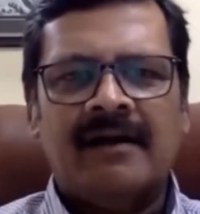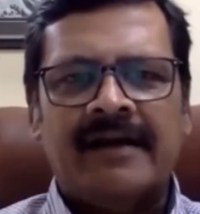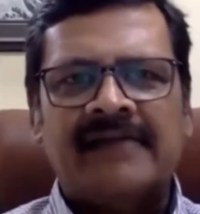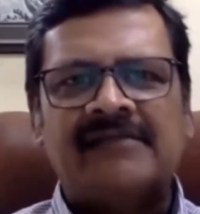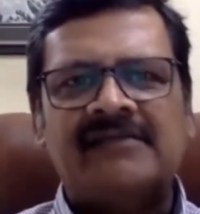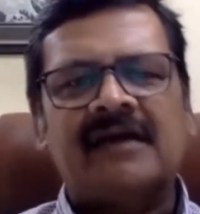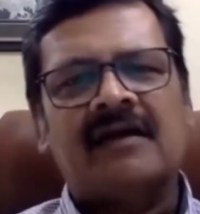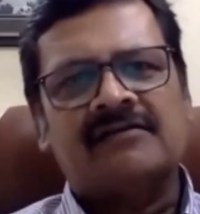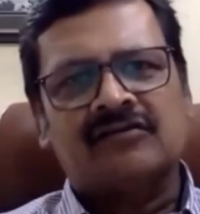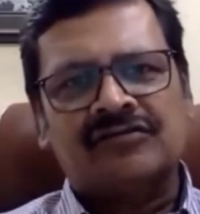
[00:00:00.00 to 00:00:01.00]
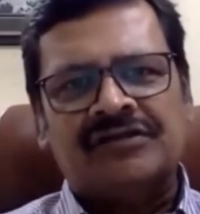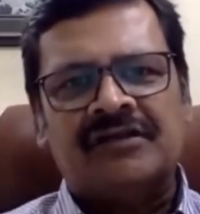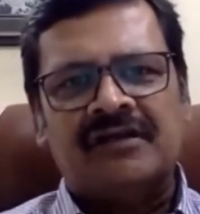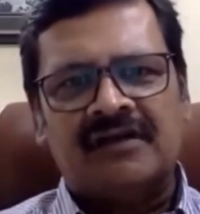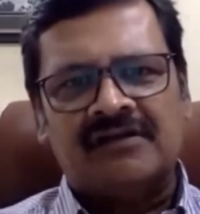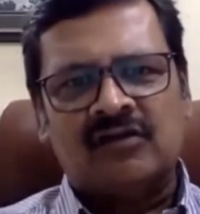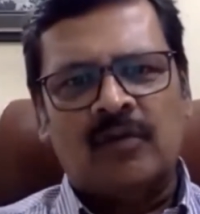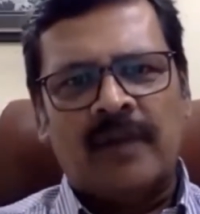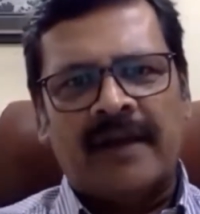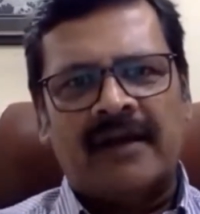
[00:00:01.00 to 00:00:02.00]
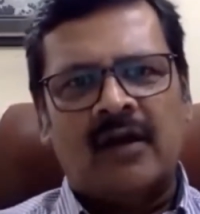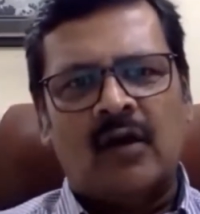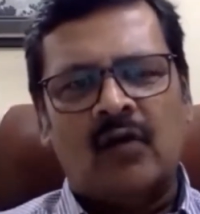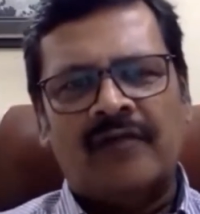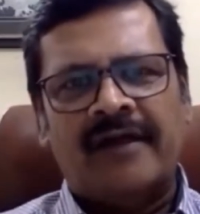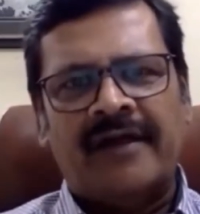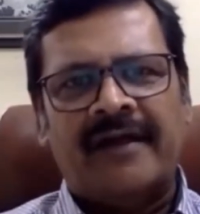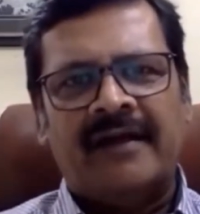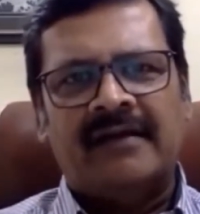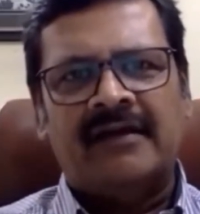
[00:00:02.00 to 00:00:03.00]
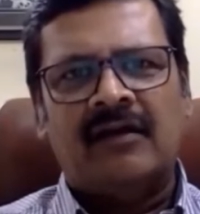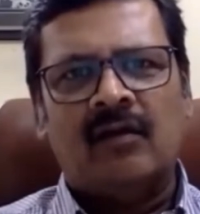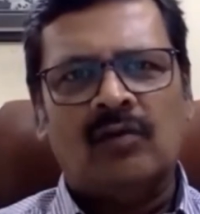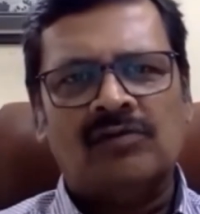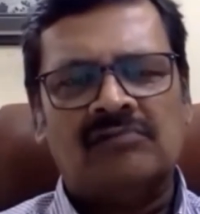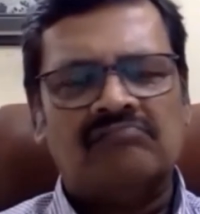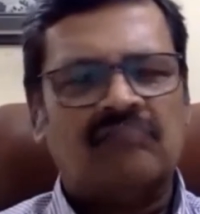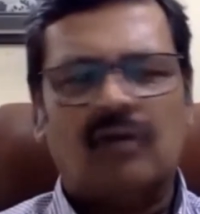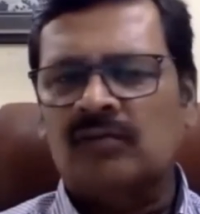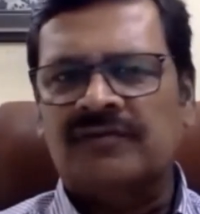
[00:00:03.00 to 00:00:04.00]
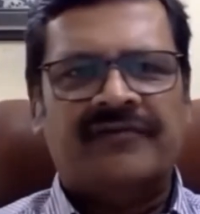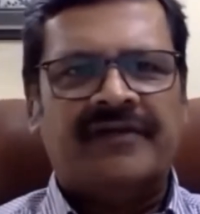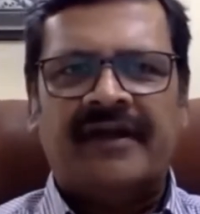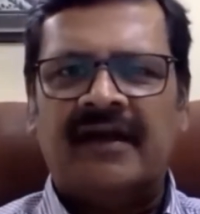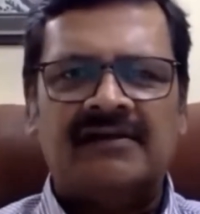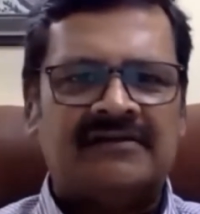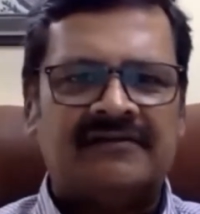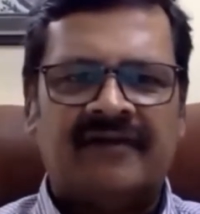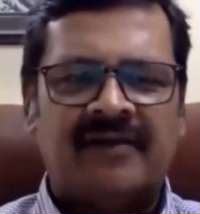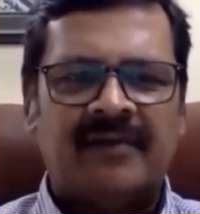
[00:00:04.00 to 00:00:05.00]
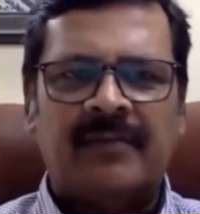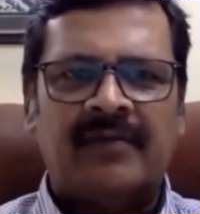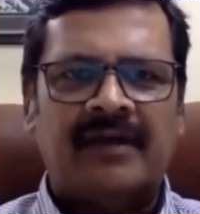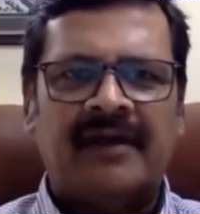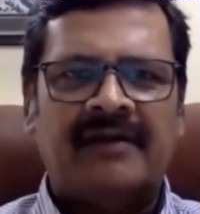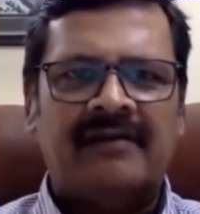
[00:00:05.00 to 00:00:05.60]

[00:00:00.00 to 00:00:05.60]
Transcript: Yes, our association does go back a long way, almost 15 years, if I remember right.